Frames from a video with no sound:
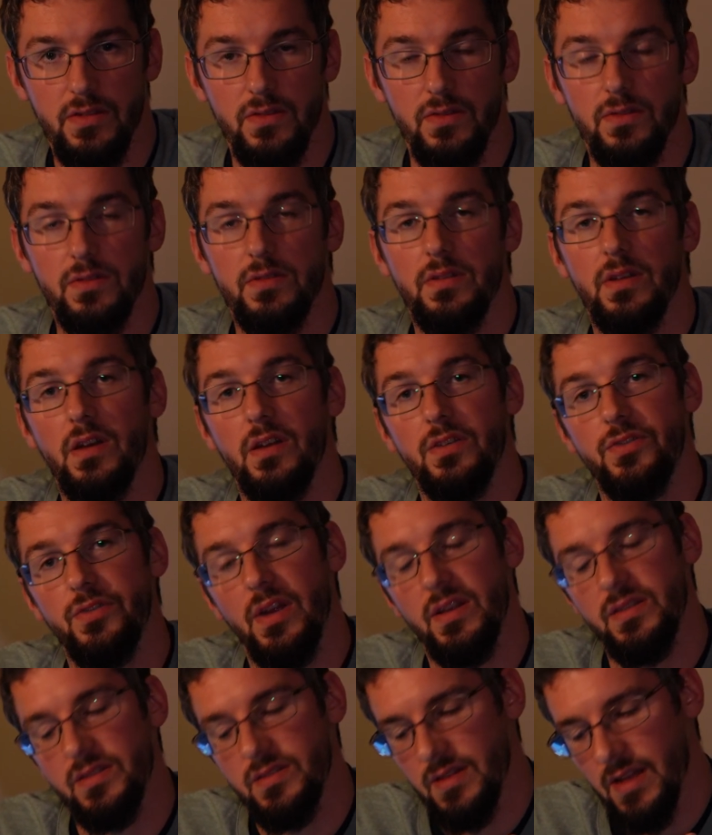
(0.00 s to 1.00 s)
to, that are
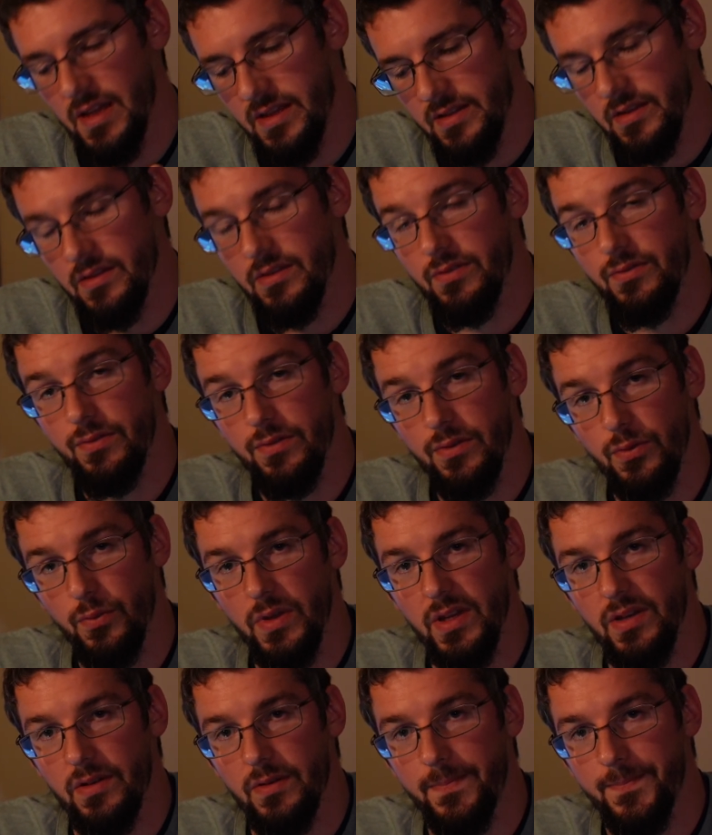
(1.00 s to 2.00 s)
translated through the
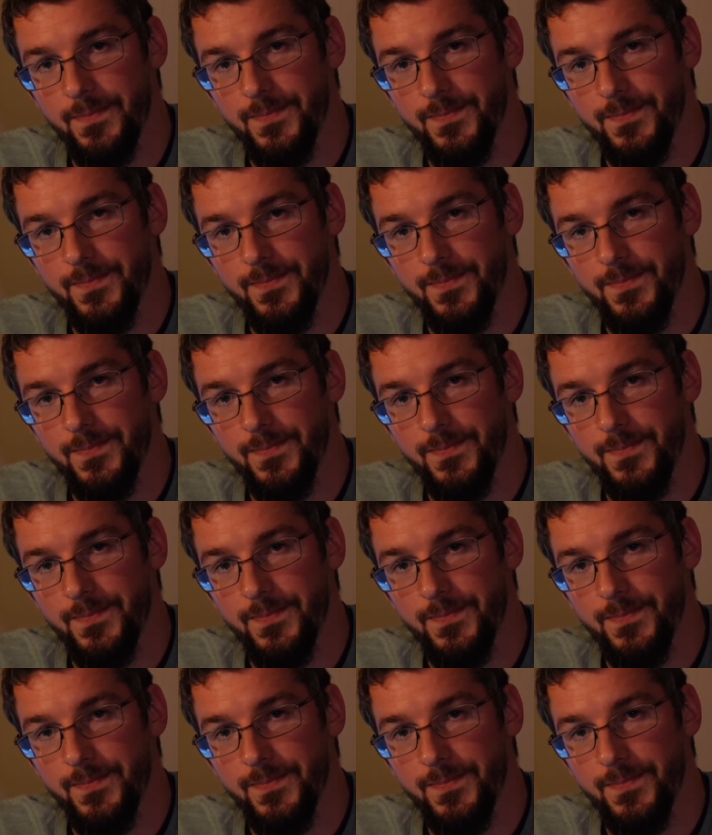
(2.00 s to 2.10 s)
wheel.